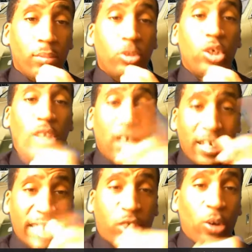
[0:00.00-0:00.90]
You're going to
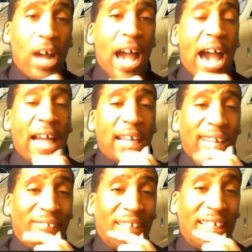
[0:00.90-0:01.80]
get to a high
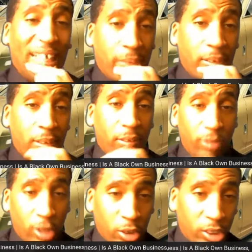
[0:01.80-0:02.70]
level of the enemy.
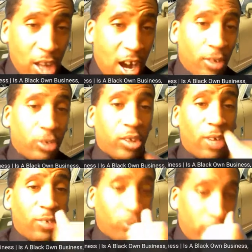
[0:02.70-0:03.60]
You're going to start on the
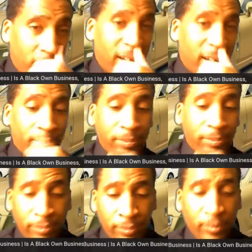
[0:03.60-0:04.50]
surface one level,
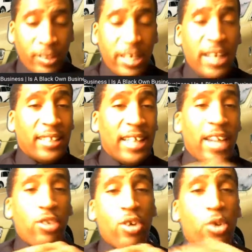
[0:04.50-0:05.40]
then next
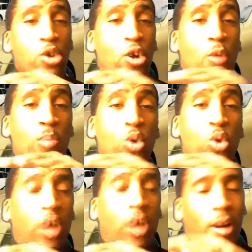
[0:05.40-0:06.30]
thing you know, you're going to
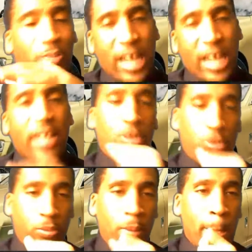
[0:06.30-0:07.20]
move up. I'm telling
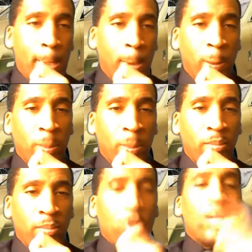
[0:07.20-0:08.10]
you,
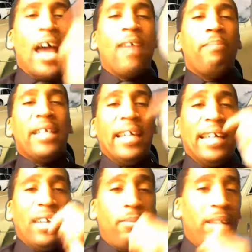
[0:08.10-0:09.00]
you got to meet the
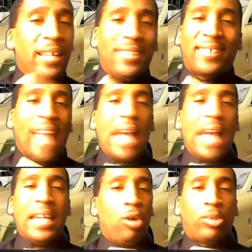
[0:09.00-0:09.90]
enemy in the sky.
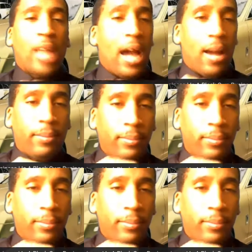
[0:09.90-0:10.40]
He on top.